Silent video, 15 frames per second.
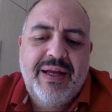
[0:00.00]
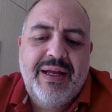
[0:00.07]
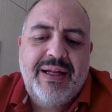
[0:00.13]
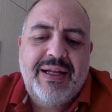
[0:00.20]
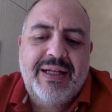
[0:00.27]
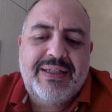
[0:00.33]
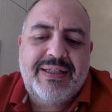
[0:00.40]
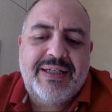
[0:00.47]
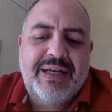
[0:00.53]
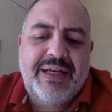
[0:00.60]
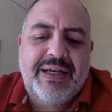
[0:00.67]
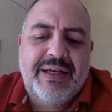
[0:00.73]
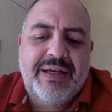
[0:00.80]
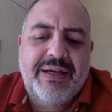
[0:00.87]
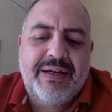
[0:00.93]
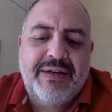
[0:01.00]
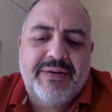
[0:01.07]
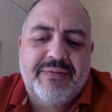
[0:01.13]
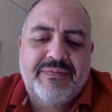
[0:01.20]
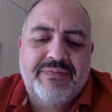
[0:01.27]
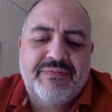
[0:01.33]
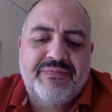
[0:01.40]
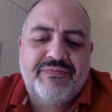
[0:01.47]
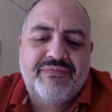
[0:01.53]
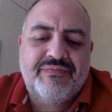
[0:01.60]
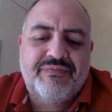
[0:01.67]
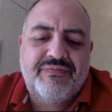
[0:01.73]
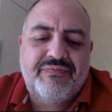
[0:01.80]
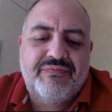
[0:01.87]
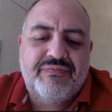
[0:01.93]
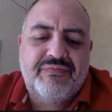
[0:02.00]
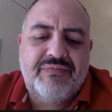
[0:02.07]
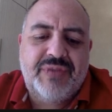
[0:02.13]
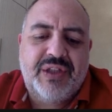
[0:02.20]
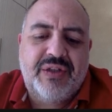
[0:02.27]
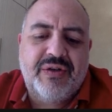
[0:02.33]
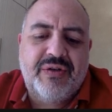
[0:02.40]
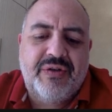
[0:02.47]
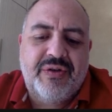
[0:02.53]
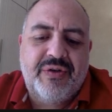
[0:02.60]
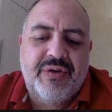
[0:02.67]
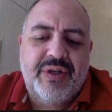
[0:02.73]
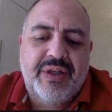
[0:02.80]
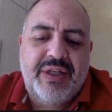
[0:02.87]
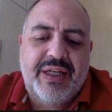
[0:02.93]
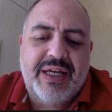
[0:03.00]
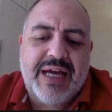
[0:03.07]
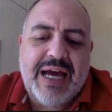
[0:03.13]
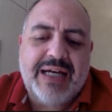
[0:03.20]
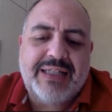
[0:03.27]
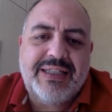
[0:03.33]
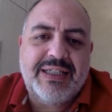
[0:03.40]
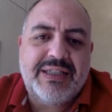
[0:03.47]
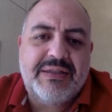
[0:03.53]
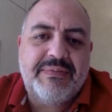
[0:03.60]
let's say, you're in the access